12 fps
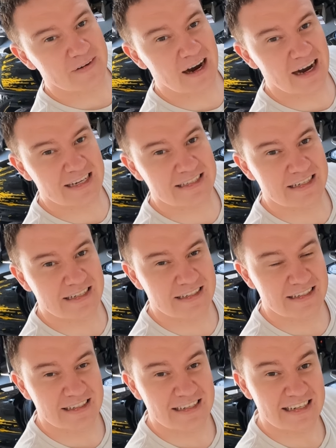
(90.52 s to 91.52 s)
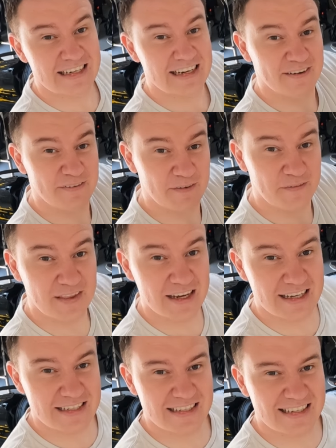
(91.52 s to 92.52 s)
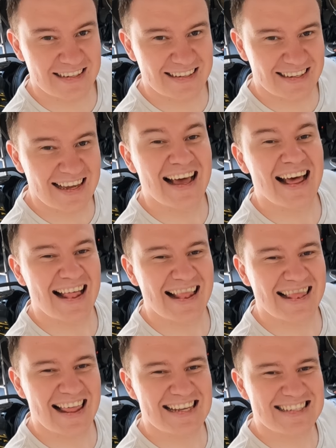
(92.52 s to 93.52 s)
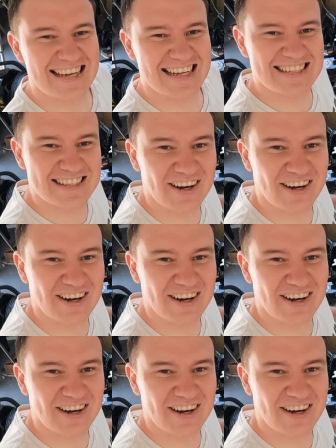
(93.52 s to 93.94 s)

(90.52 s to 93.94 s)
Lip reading: guys, enough of this. Let's get